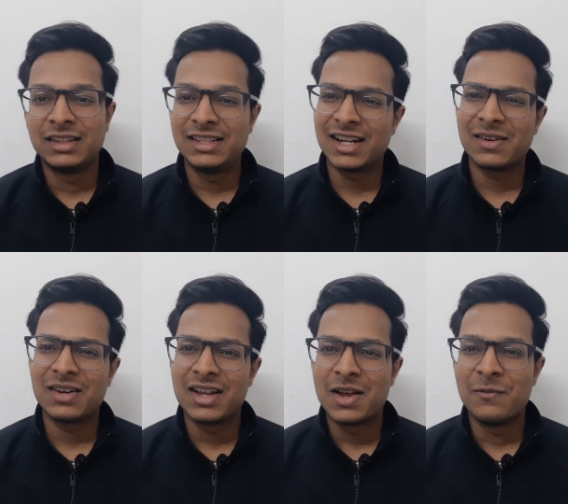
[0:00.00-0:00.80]
These
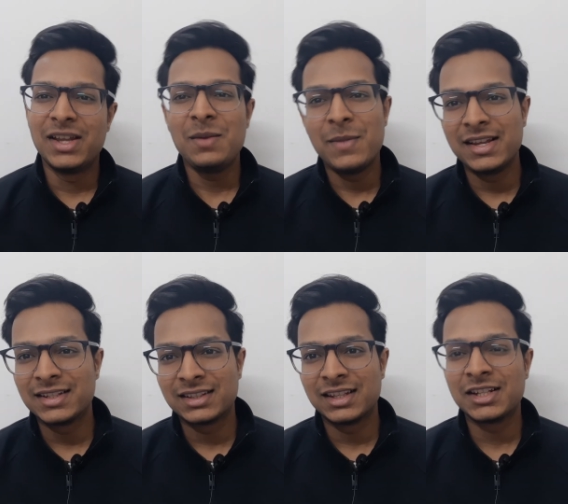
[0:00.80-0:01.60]
are very
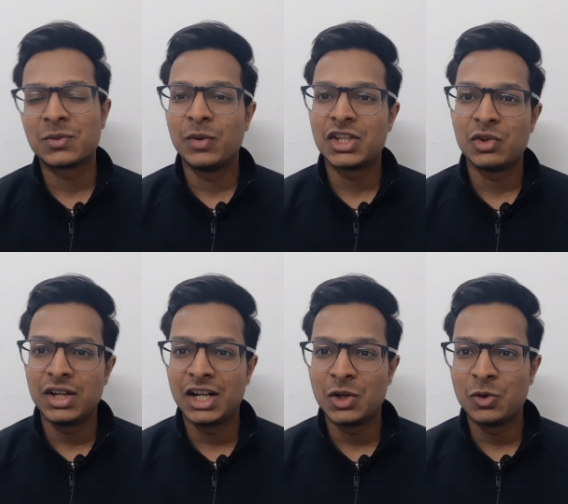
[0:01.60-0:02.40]
basic things which you
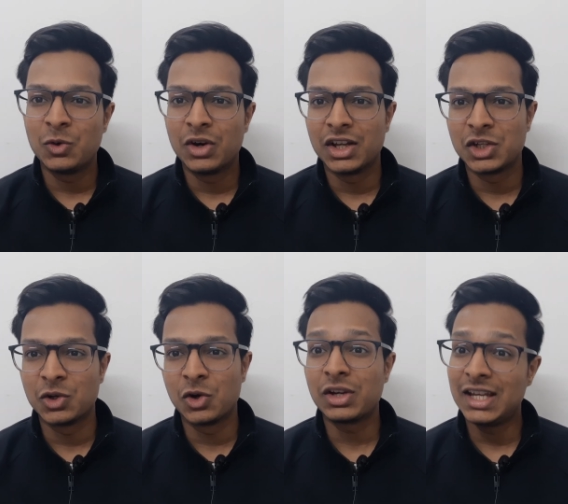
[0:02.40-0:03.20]
need to,
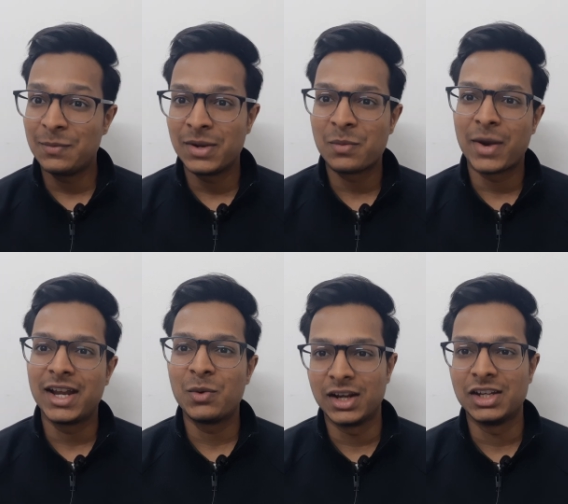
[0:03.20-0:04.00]
you know, keep in
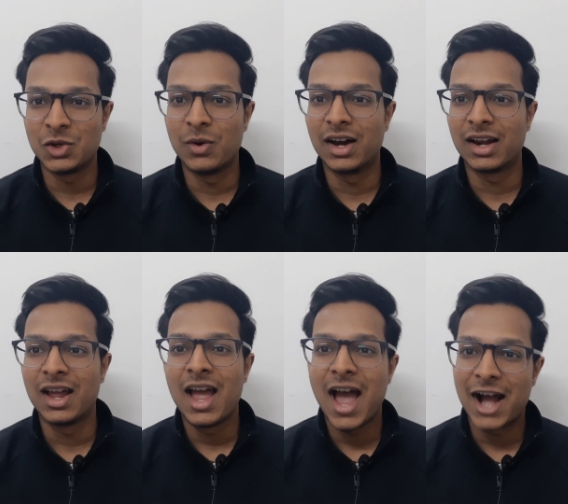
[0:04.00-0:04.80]
mind when you are
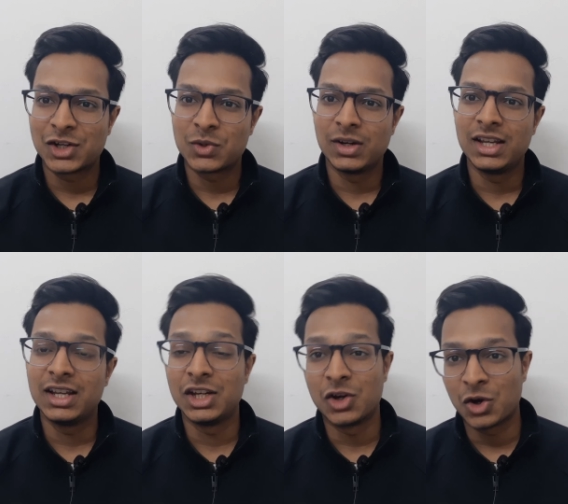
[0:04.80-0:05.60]

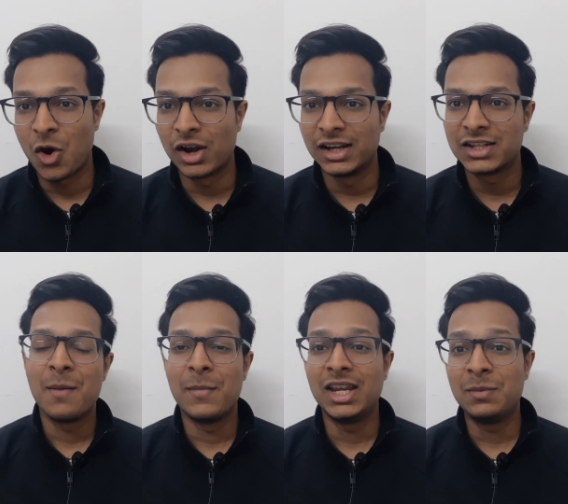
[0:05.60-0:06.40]
actually in your college.
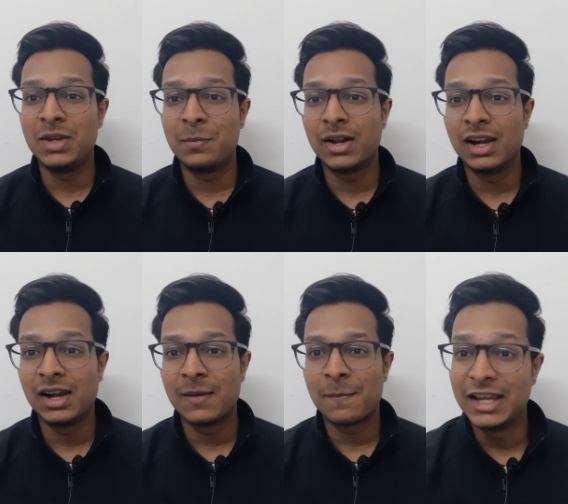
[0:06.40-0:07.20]
Many
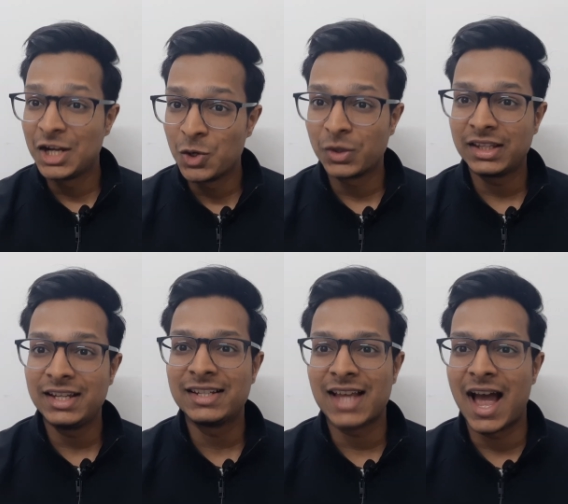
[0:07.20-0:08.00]
people ignore
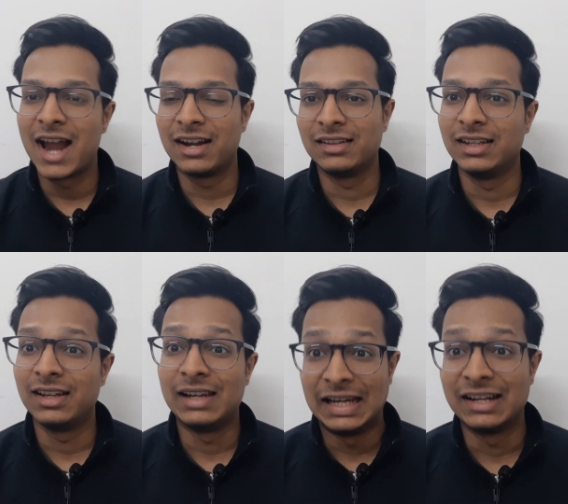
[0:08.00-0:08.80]
these and
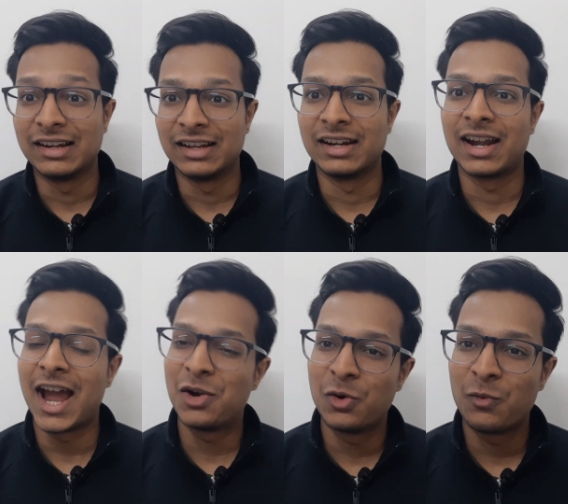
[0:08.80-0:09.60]
they later regret.
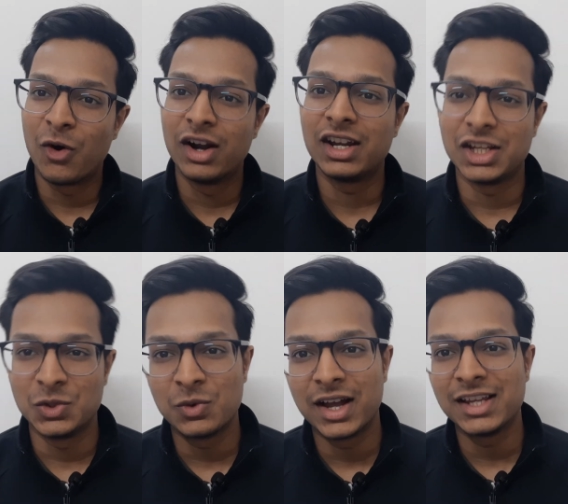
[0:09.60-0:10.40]
I don't want
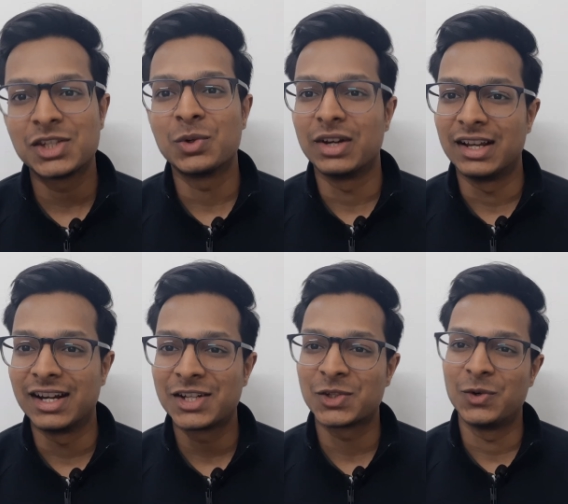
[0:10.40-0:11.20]
you guys to
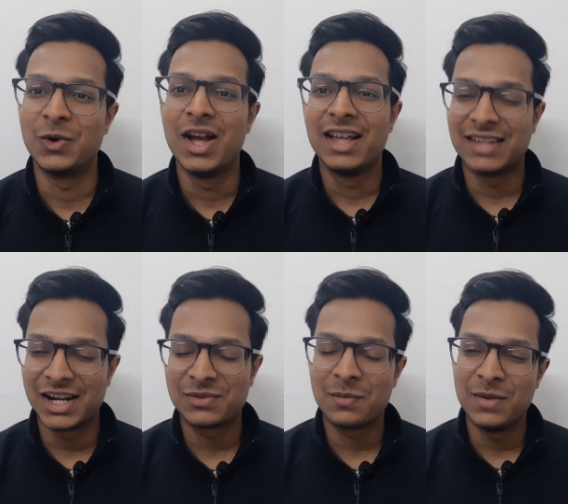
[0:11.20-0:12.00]
regret, so
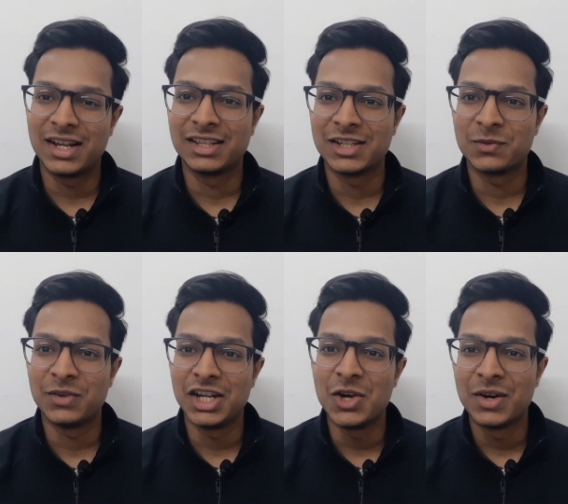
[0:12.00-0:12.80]
that is why I'm making this
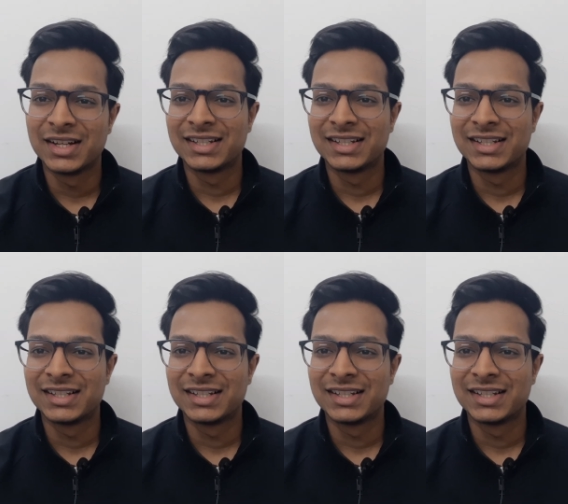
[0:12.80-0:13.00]
video.